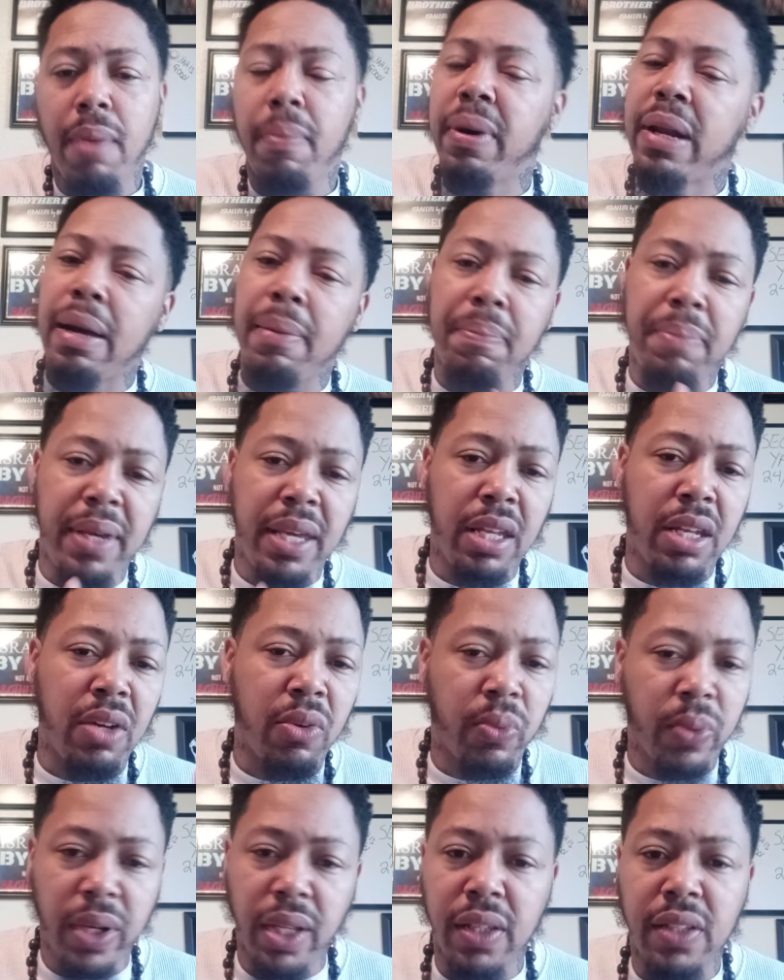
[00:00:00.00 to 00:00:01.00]
But I'm being a
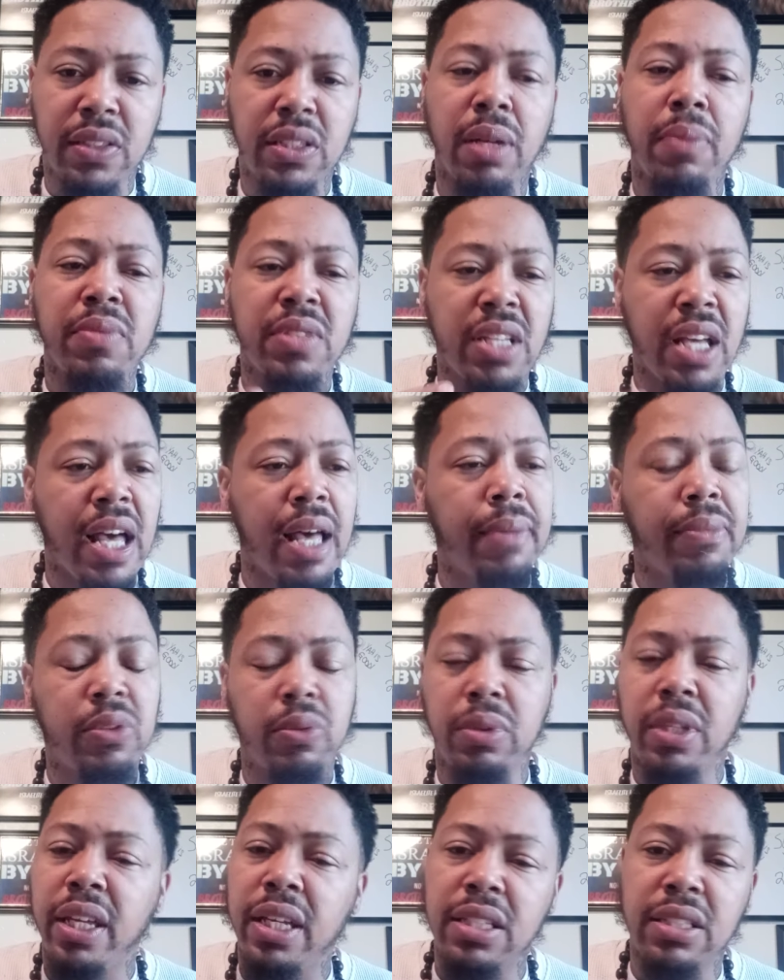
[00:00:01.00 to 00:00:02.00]
realist.
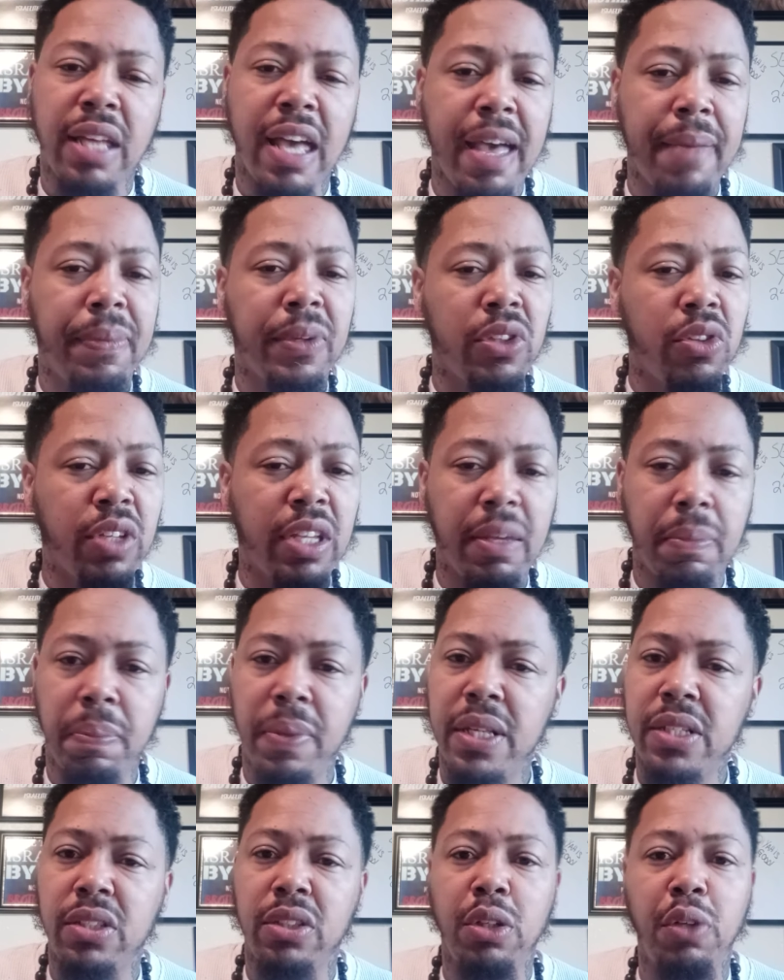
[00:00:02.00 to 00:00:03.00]
Sometimes things happen. You get
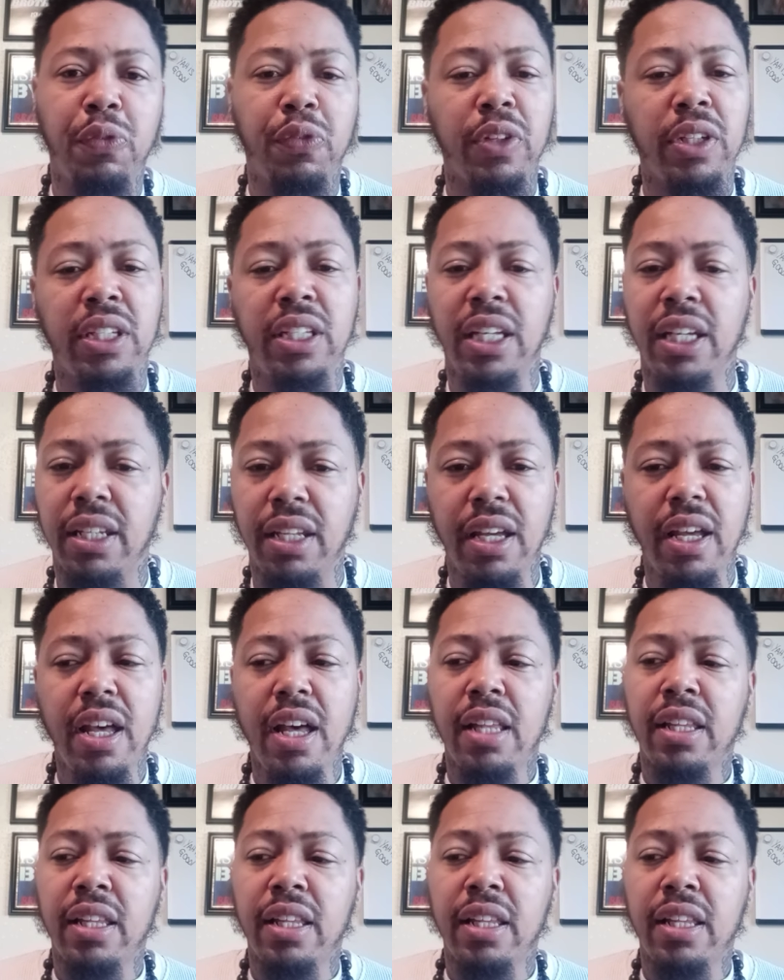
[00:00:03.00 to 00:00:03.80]
busy. You forget.